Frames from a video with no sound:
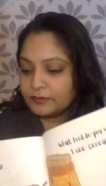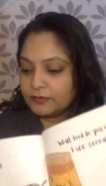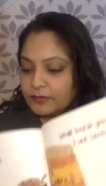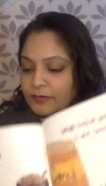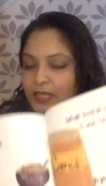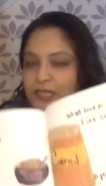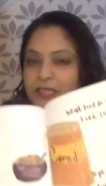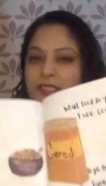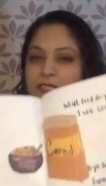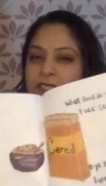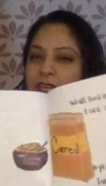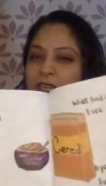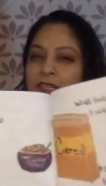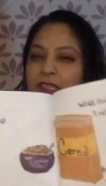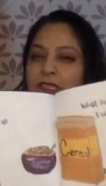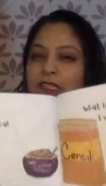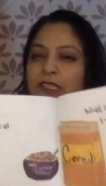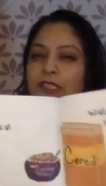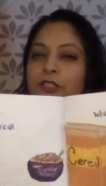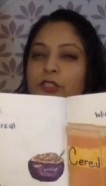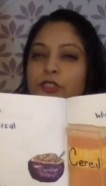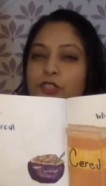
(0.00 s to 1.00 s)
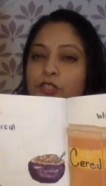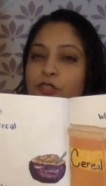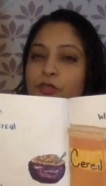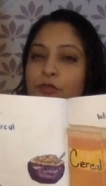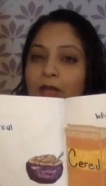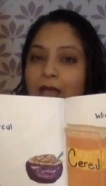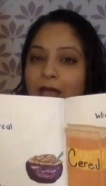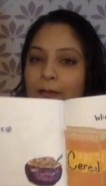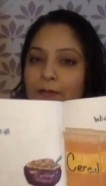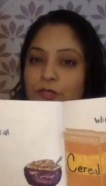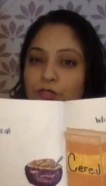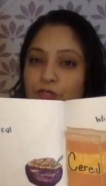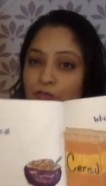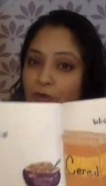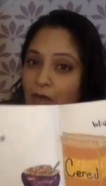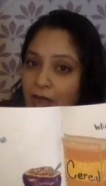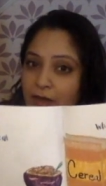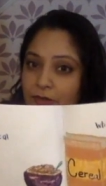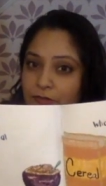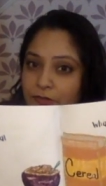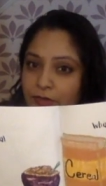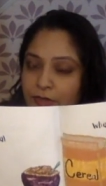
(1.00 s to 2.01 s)
It's a little too
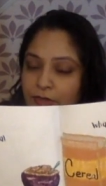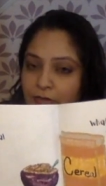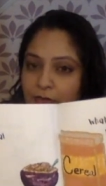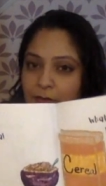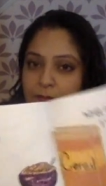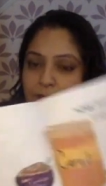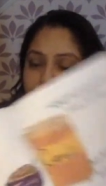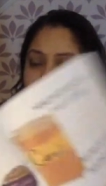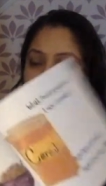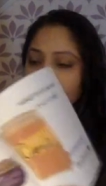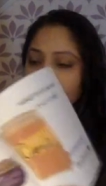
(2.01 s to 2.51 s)
abstract for them,